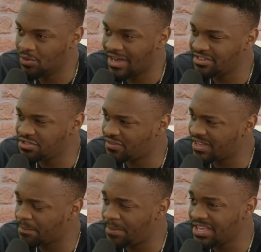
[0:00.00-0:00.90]
Well, how did you
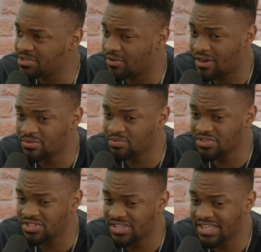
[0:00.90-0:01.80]
find the pitch, bro? I was
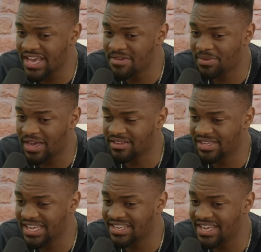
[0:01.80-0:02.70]
watching the game back in
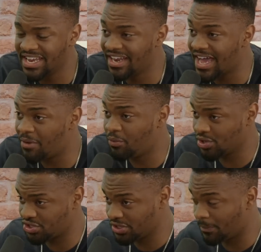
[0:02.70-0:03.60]
the edit, and like I'm
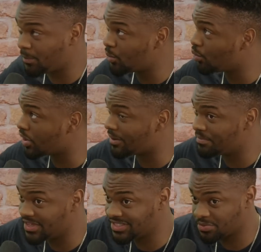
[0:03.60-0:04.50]
watching the ball
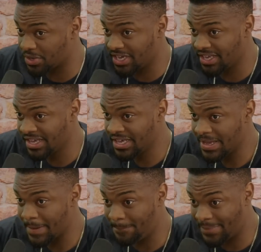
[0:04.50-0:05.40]
come this way,
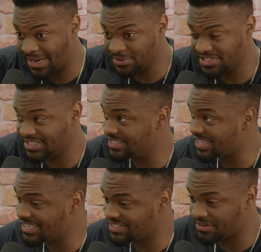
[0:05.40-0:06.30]
it bounces,
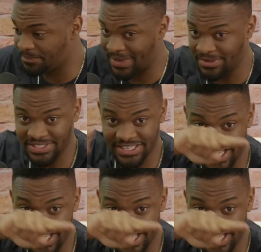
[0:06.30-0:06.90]
and instead of bouncing